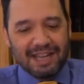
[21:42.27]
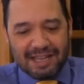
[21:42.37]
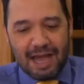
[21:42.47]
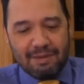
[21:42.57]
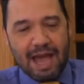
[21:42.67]

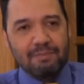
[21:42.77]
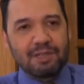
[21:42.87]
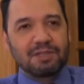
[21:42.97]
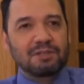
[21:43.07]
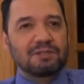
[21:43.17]
Yeah,
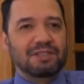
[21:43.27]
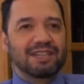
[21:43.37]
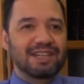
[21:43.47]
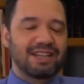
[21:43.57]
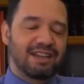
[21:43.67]
set
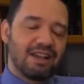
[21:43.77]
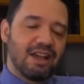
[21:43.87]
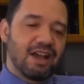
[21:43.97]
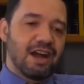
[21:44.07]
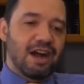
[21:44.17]

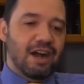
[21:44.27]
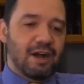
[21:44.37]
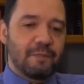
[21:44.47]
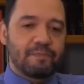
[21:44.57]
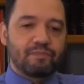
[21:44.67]
it.
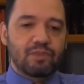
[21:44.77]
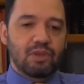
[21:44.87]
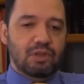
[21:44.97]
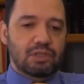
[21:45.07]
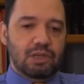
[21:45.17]
um,
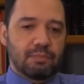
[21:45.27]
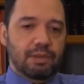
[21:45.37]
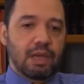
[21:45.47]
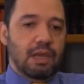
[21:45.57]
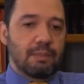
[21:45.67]
no, just up.